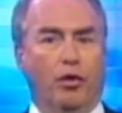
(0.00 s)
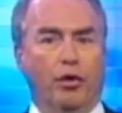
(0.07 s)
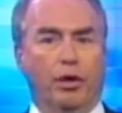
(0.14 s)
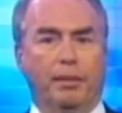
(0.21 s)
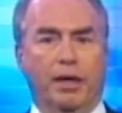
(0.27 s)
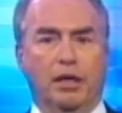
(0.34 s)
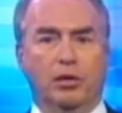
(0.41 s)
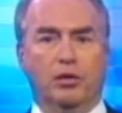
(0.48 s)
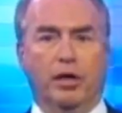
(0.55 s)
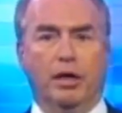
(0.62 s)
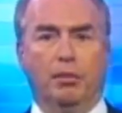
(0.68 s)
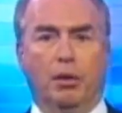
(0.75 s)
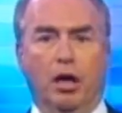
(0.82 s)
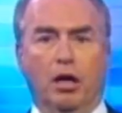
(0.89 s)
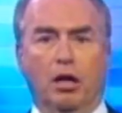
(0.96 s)
the Menzoid
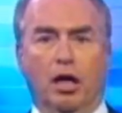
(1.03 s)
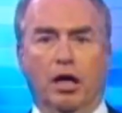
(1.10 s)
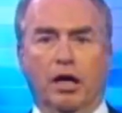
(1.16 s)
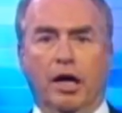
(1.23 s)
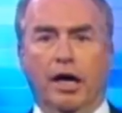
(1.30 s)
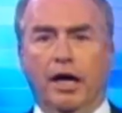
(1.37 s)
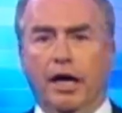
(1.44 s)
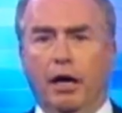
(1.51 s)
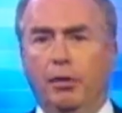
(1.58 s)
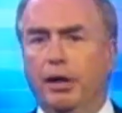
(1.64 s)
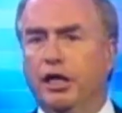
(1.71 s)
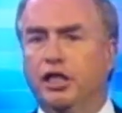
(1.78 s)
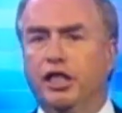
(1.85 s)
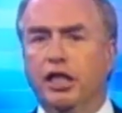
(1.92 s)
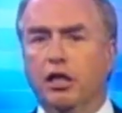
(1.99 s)
Monologue. Now,
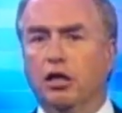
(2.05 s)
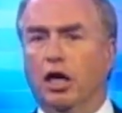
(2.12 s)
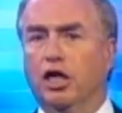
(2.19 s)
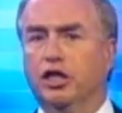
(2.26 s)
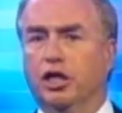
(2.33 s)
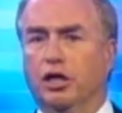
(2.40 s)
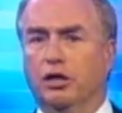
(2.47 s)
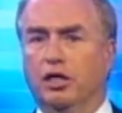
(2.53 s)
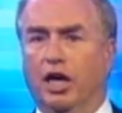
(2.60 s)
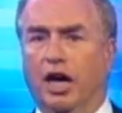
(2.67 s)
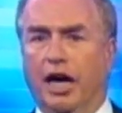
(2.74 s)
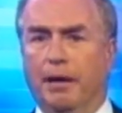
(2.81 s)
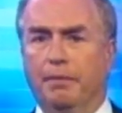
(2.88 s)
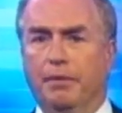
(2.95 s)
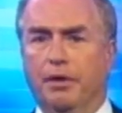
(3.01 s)
in geological
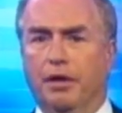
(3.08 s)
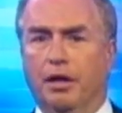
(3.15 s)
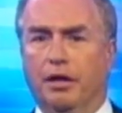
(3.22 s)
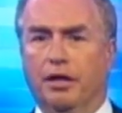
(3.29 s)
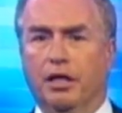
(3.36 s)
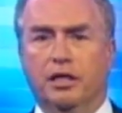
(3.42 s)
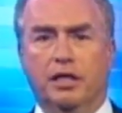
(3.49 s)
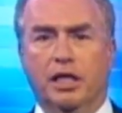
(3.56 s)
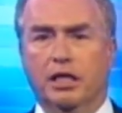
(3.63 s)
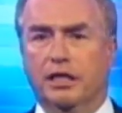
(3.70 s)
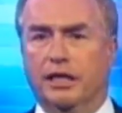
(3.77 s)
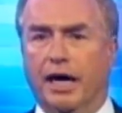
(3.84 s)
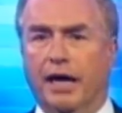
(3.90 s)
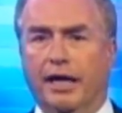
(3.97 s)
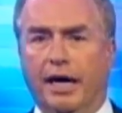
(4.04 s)
time, the six
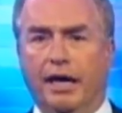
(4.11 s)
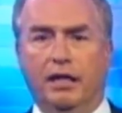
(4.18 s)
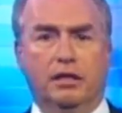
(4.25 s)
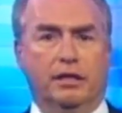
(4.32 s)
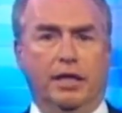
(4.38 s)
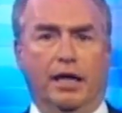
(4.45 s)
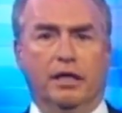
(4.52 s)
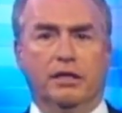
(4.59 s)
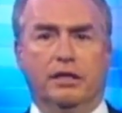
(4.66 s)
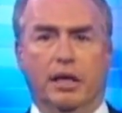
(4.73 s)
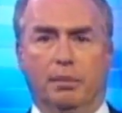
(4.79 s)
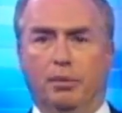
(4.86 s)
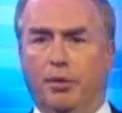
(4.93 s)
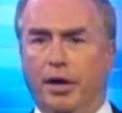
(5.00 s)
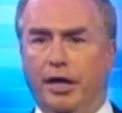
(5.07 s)
decades that
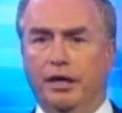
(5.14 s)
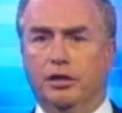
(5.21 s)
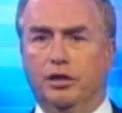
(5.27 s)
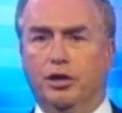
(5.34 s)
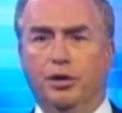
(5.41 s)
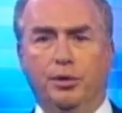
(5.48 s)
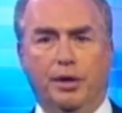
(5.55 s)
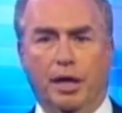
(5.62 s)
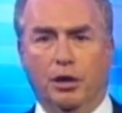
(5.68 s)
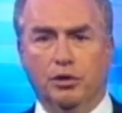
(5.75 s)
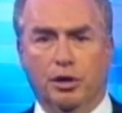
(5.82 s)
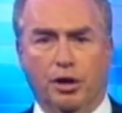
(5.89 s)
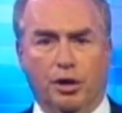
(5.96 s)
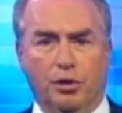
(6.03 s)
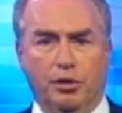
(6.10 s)
separates
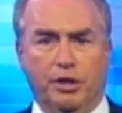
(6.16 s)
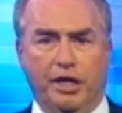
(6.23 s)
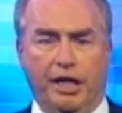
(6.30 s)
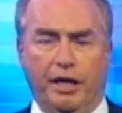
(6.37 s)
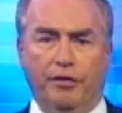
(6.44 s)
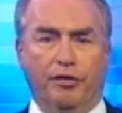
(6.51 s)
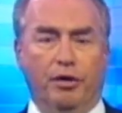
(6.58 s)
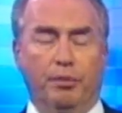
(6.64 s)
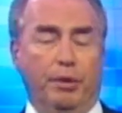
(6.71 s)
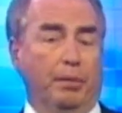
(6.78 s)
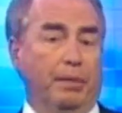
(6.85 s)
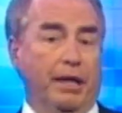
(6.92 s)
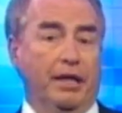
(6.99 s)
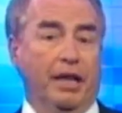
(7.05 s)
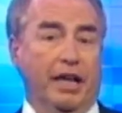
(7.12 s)
2013 from the
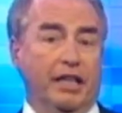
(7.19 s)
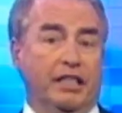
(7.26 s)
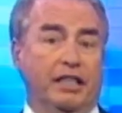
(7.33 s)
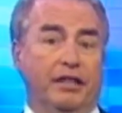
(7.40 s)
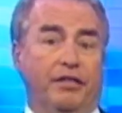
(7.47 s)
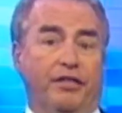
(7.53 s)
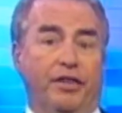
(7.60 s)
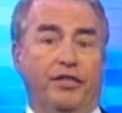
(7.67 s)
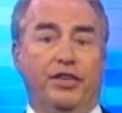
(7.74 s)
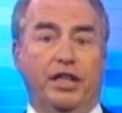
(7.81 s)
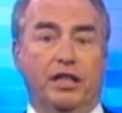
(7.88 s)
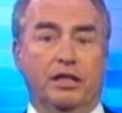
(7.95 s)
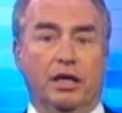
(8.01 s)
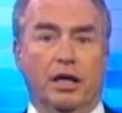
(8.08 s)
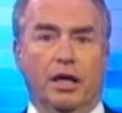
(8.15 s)
mid 1950s